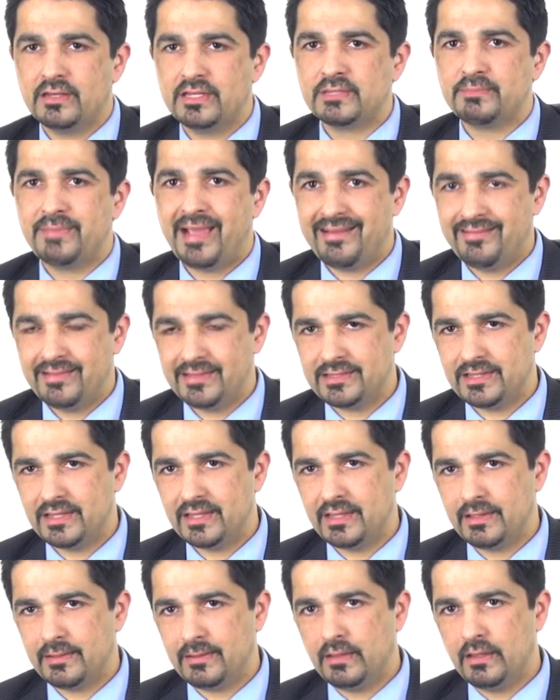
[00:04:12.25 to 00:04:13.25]

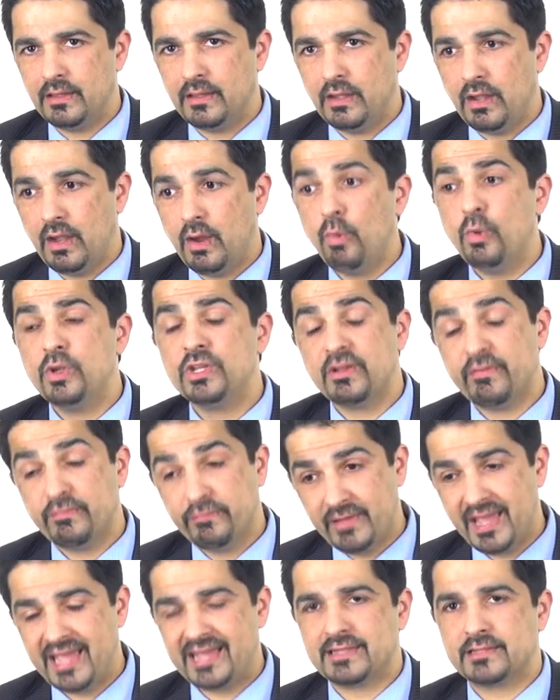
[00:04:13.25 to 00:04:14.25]
disparity which
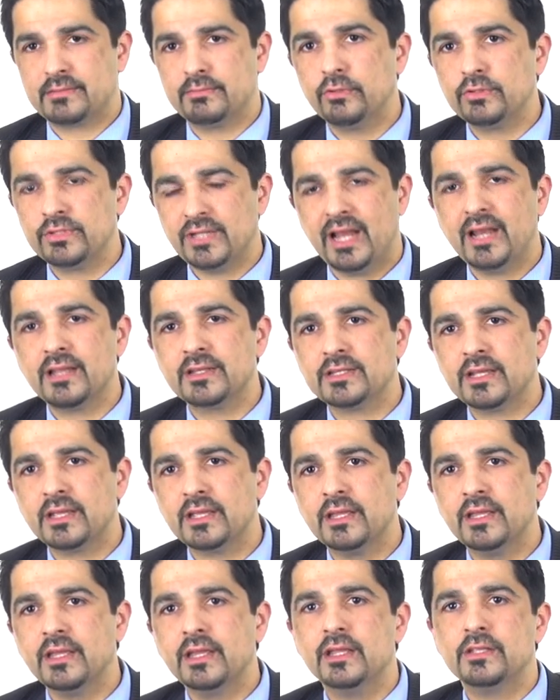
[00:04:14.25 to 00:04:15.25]
affects mortality.